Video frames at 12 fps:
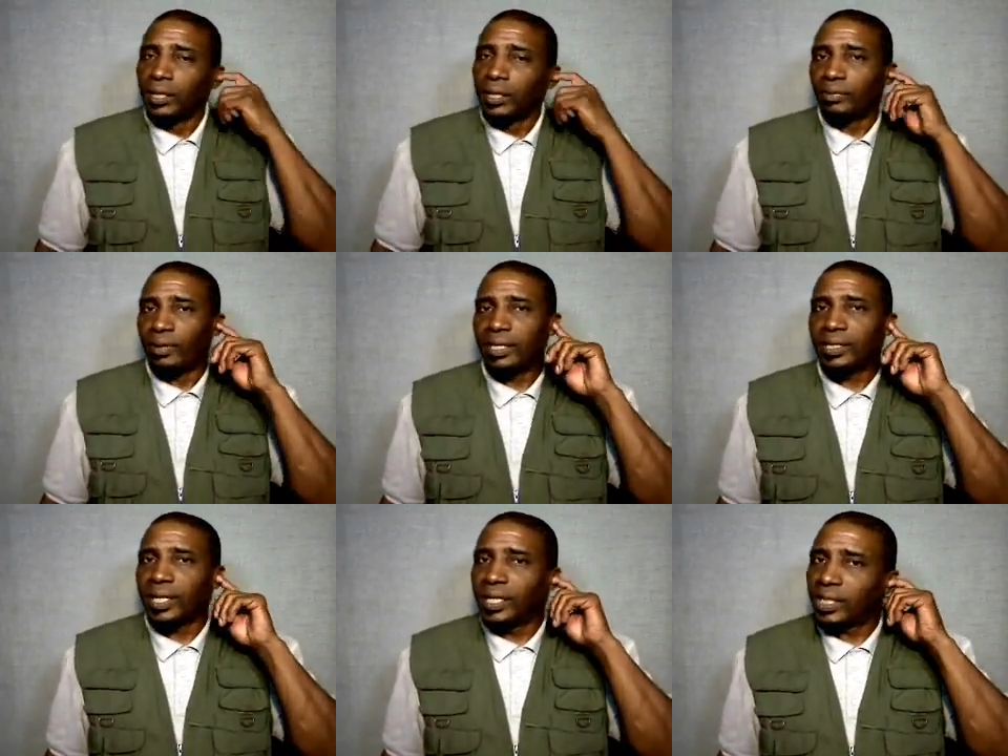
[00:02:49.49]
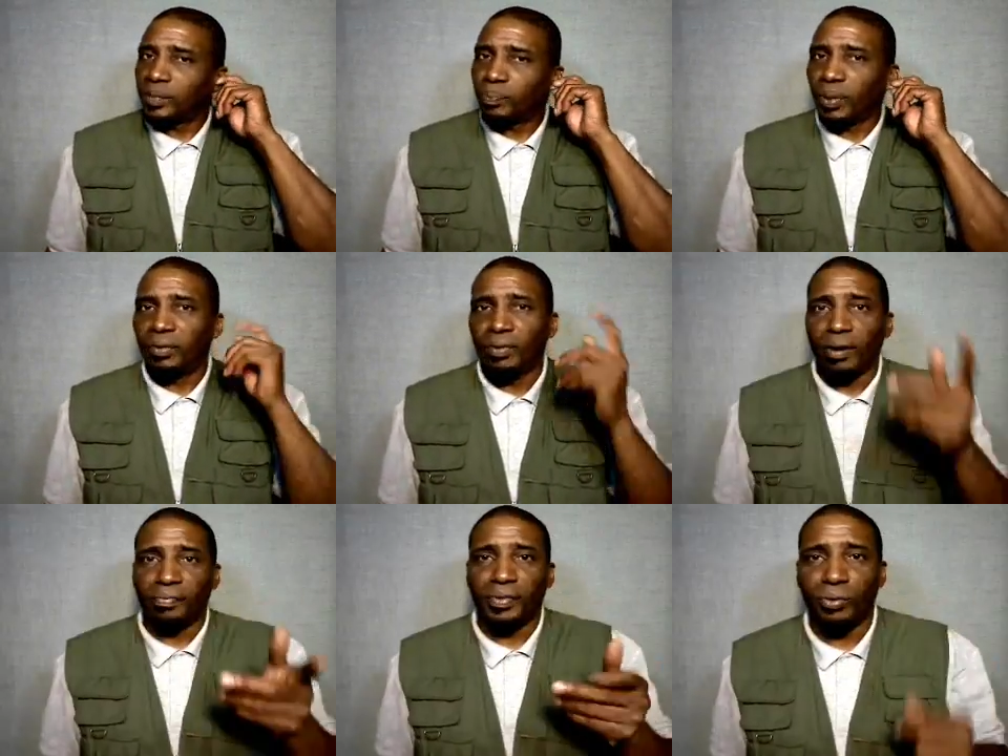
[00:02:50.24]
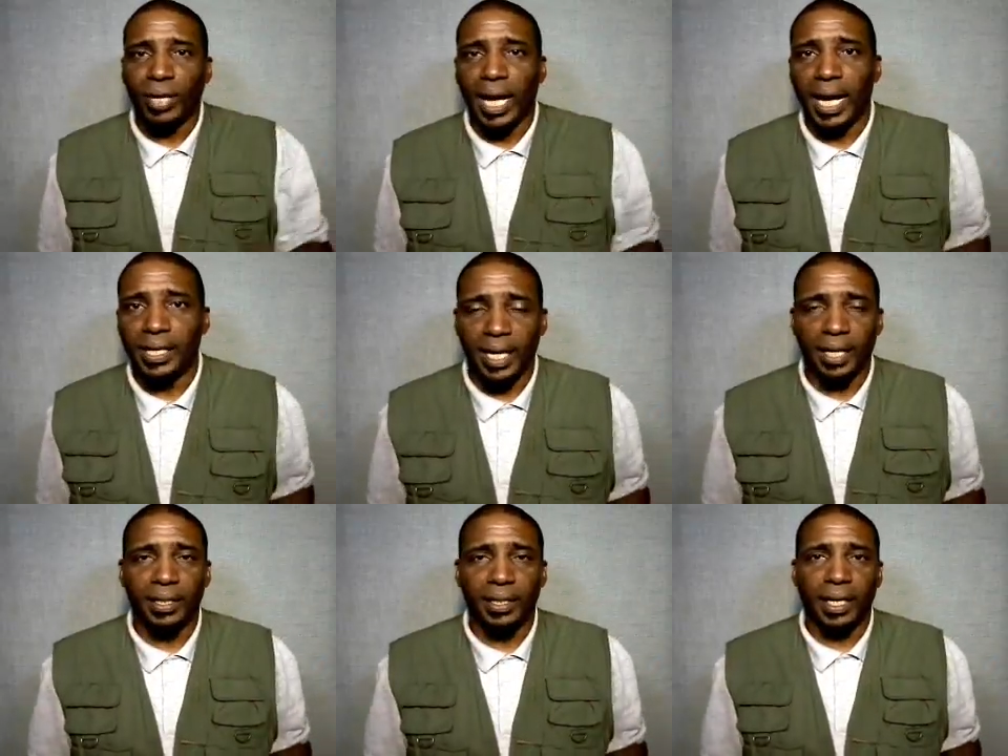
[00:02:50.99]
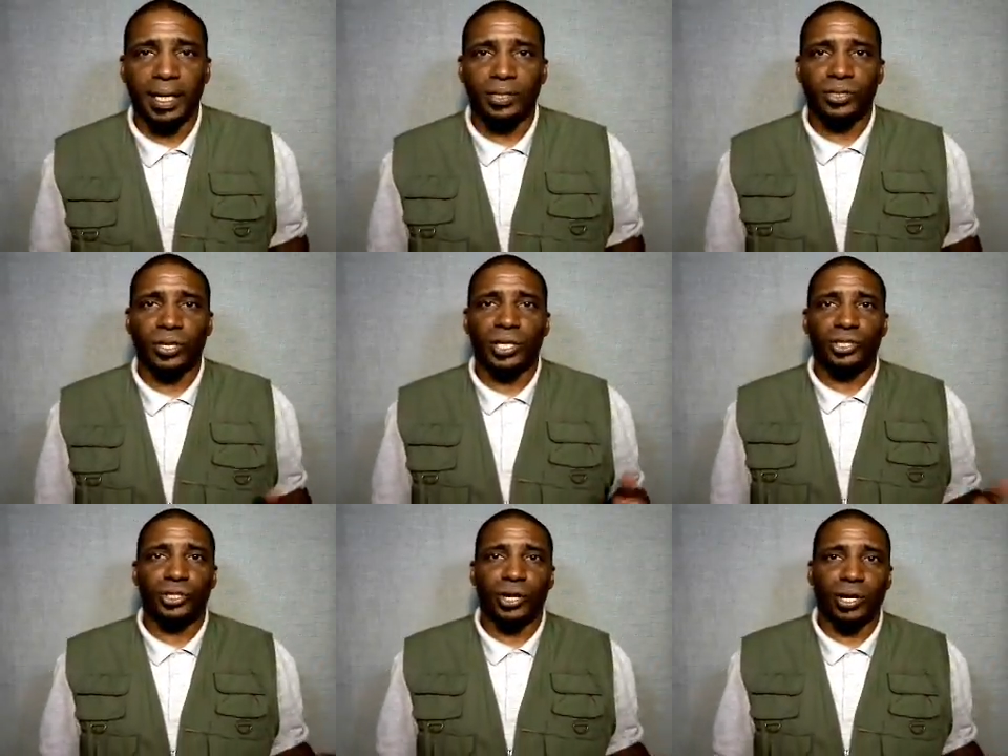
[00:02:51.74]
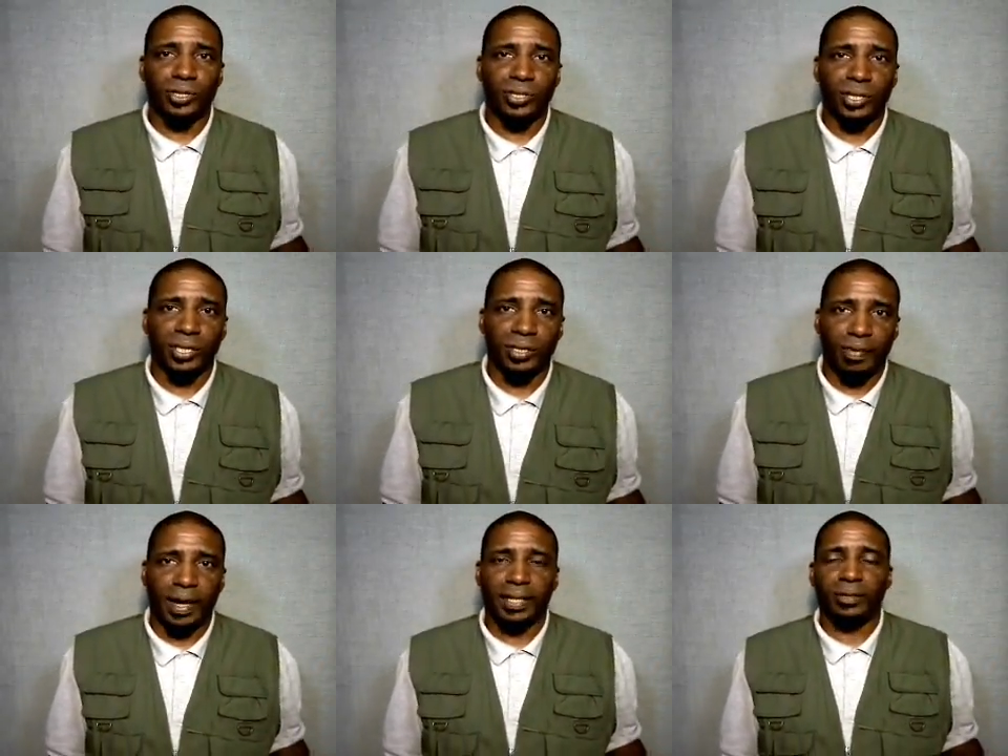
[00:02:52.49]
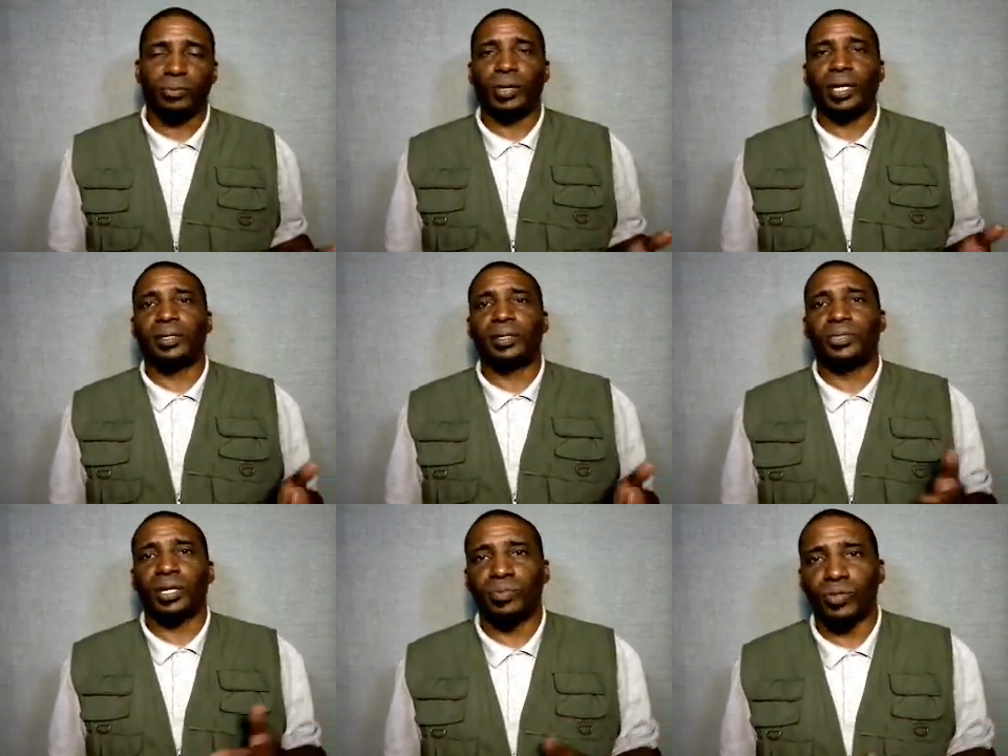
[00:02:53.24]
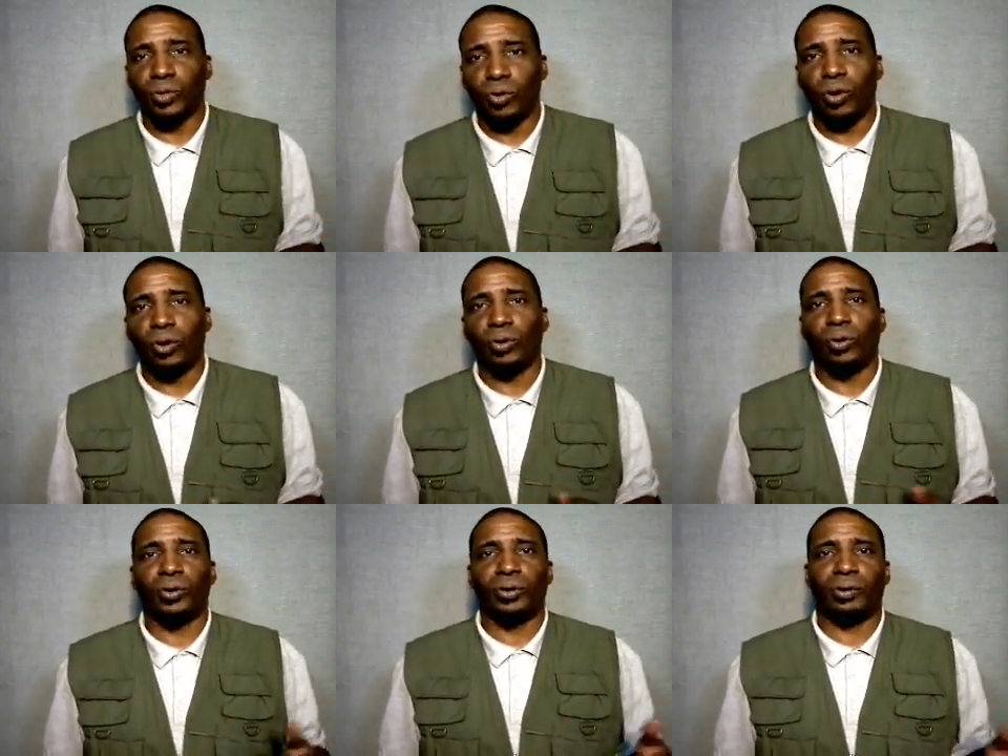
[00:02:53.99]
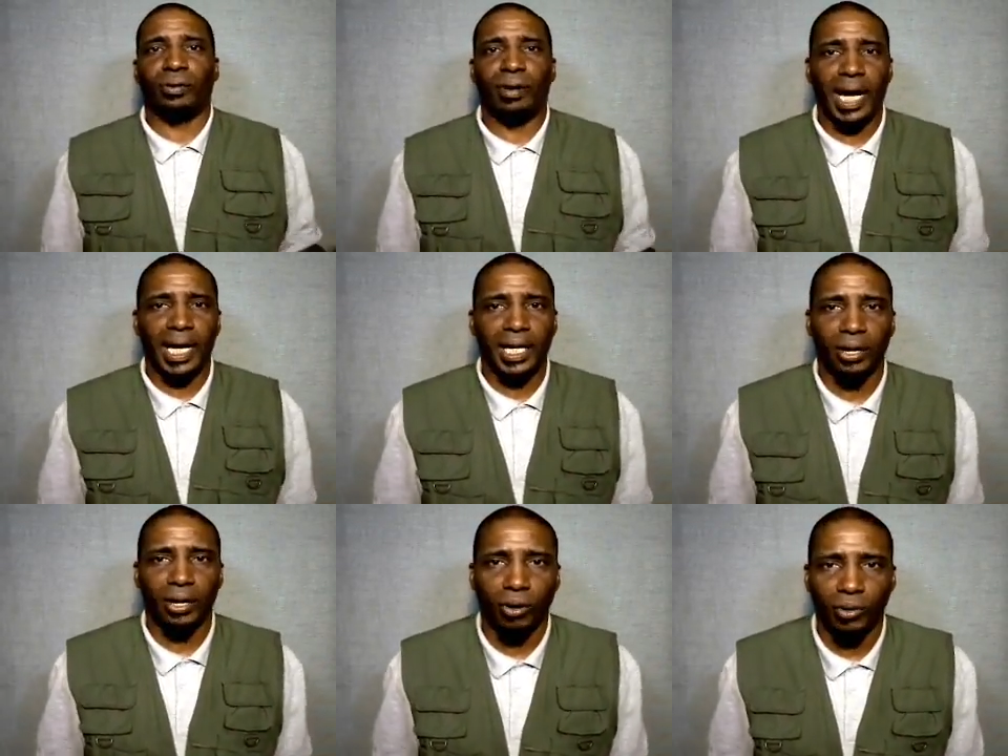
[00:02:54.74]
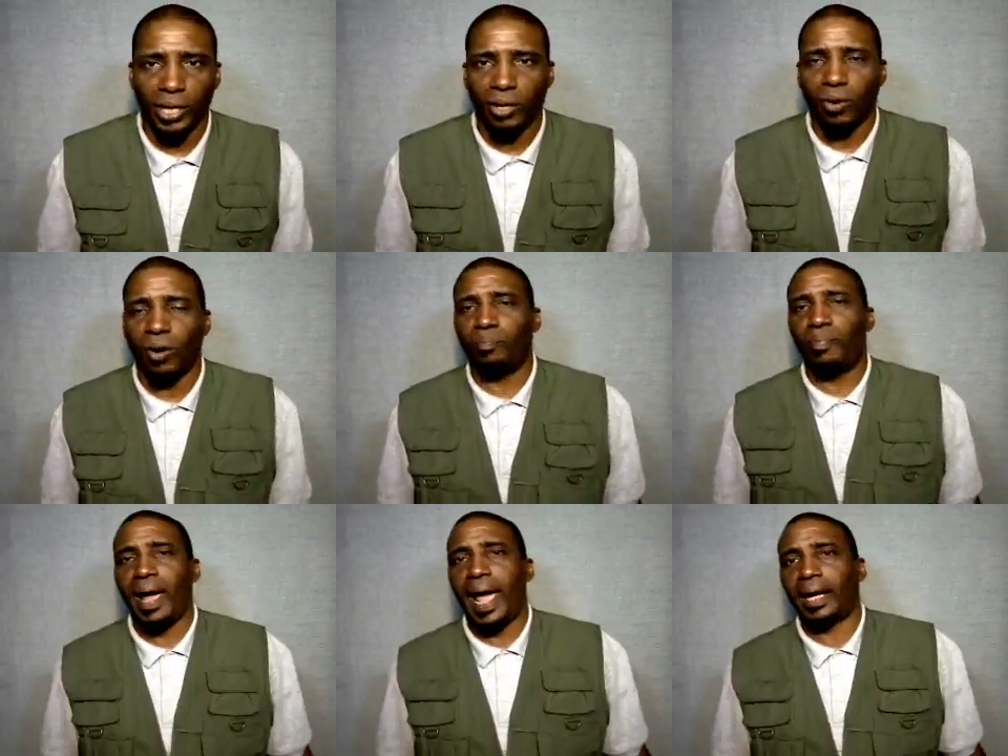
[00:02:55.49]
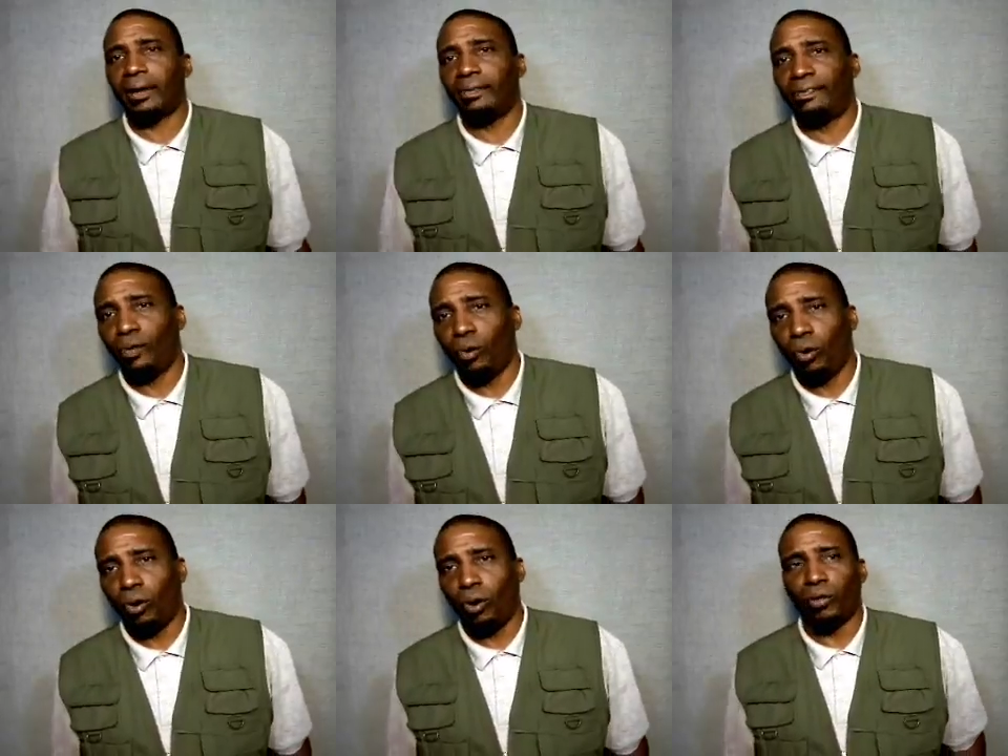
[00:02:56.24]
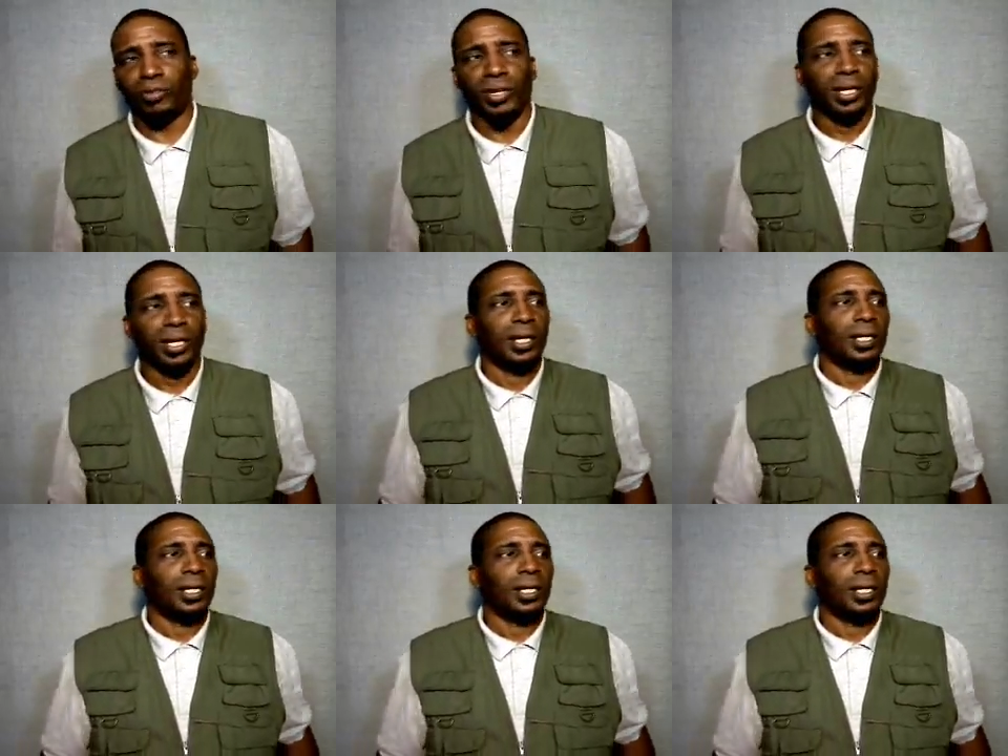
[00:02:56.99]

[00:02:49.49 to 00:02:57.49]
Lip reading: The Redskins is pretty rough for you guys out there. Sonny Jurgensen is fighting with Jim Zorn on the radio. They're going back and forth.